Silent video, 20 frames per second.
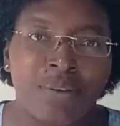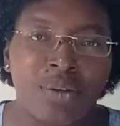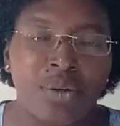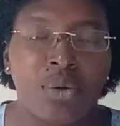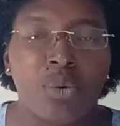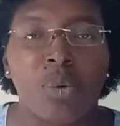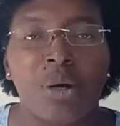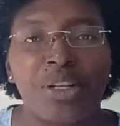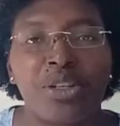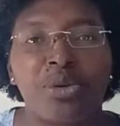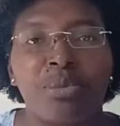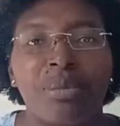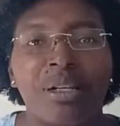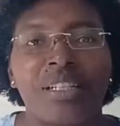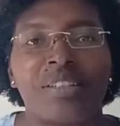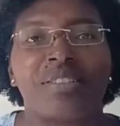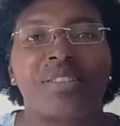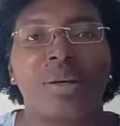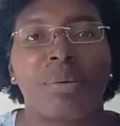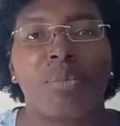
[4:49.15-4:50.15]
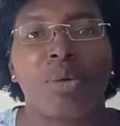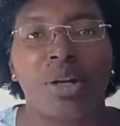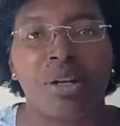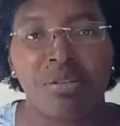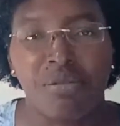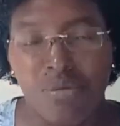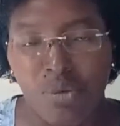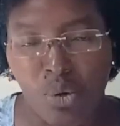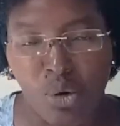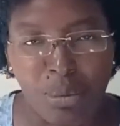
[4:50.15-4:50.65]
or when you meet someone
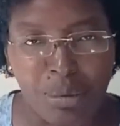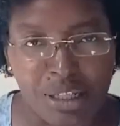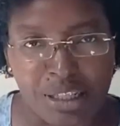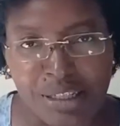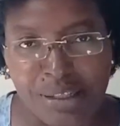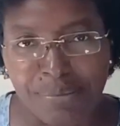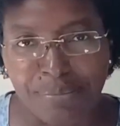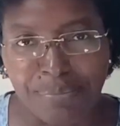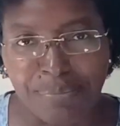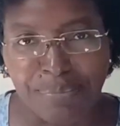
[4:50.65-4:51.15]
informally.